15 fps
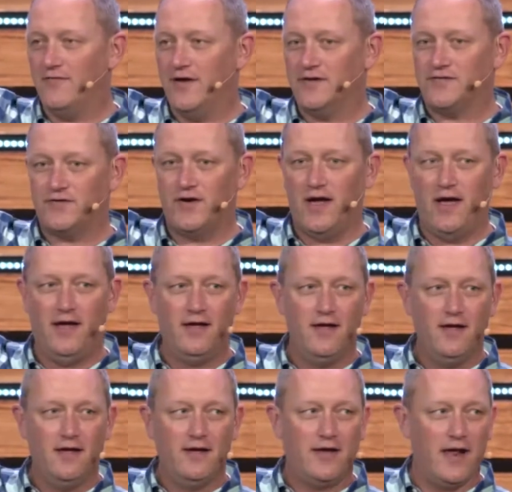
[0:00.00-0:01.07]
yesterday,
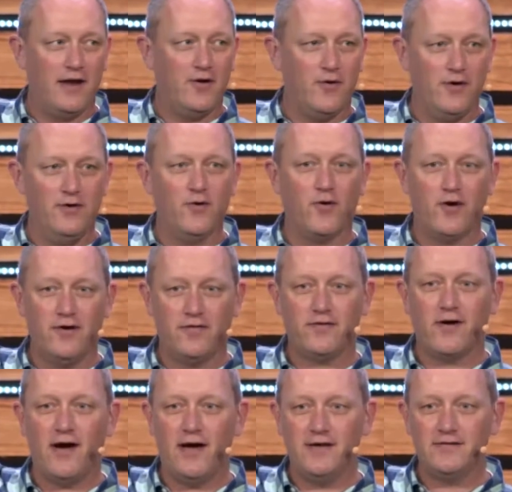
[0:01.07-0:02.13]
kind of going north,
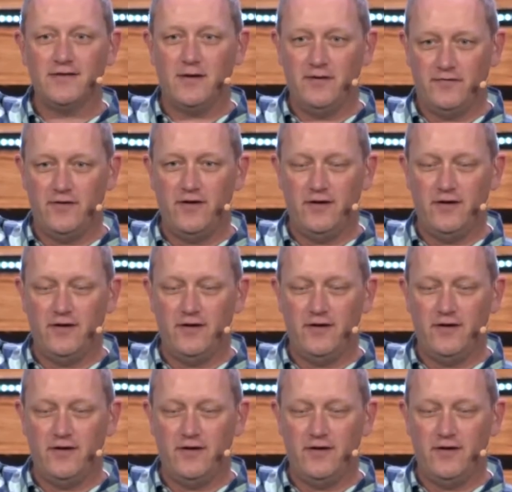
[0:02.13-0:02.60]
right?